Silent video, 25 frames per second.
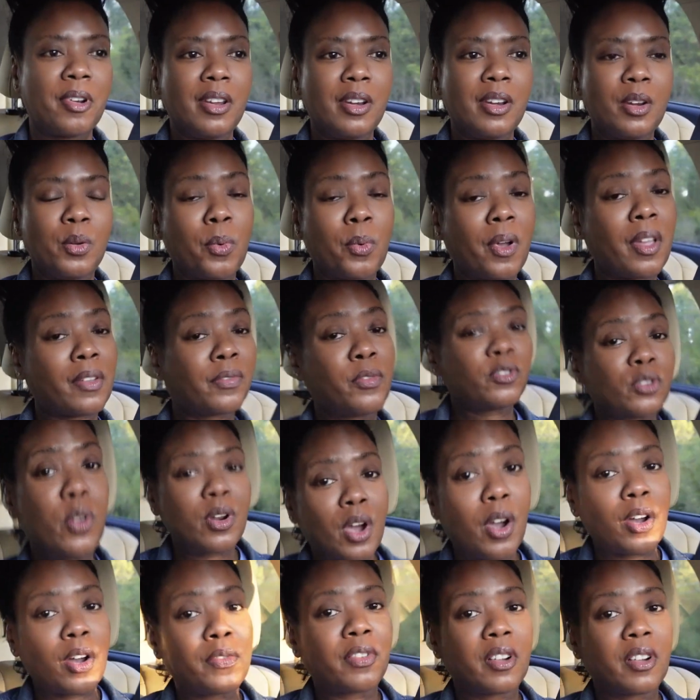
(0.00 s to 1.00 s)
anyway, if you
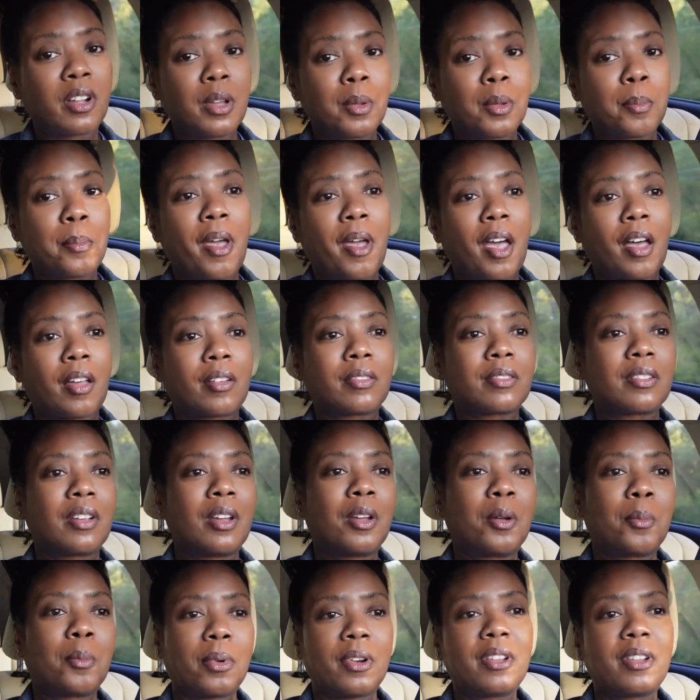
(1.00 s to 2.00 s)
know of a good
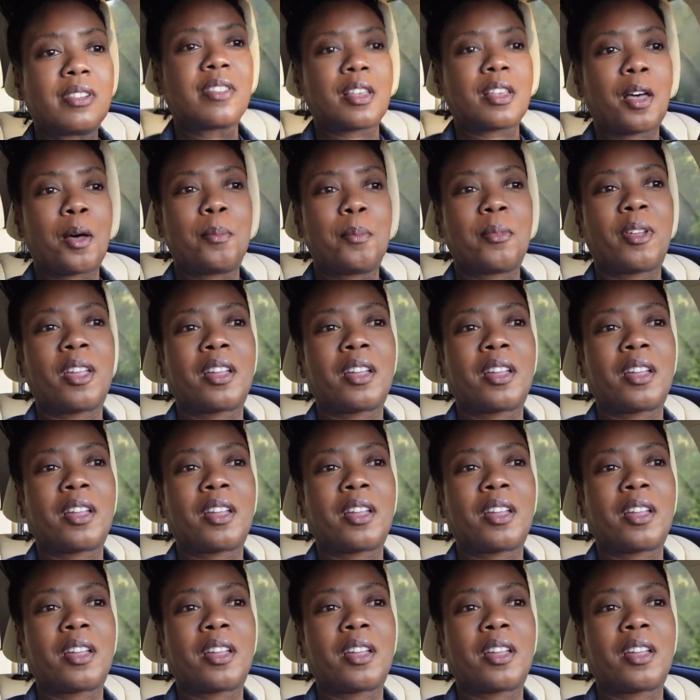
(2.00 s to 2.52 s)
mount, please help me.